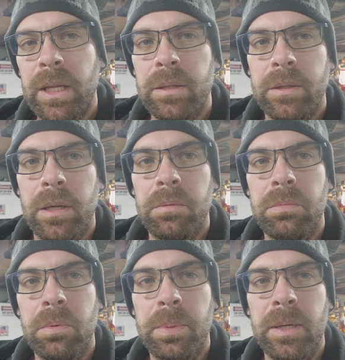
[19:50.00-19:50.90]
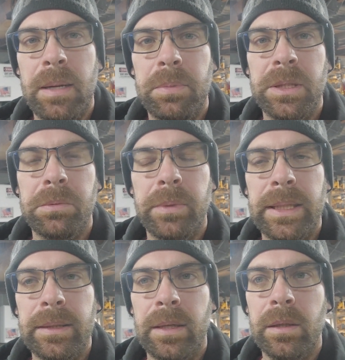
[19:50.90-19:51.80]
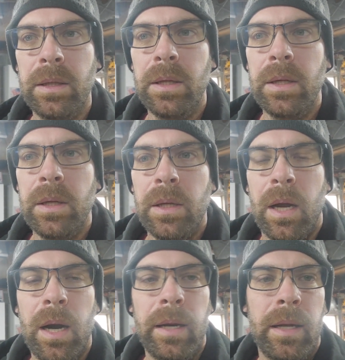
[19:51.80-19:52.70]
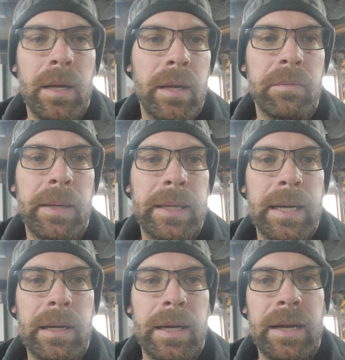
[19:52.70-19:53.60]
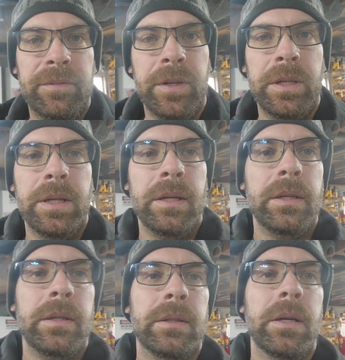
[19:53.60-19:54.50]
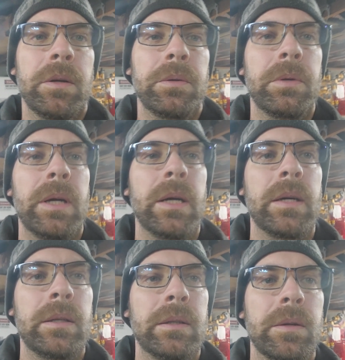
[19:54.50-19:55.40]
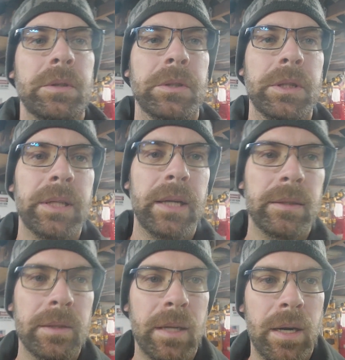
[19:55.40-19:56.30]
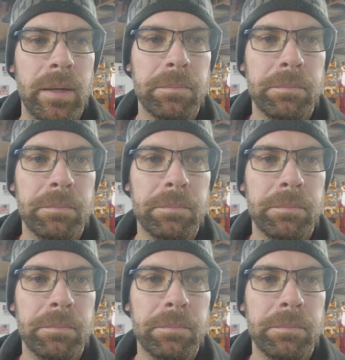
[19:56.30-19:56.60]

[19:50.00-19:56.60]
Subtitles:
So we'll burn that bridge when we get there. All right, everybody get out, have fun, go enjoy your day. All right.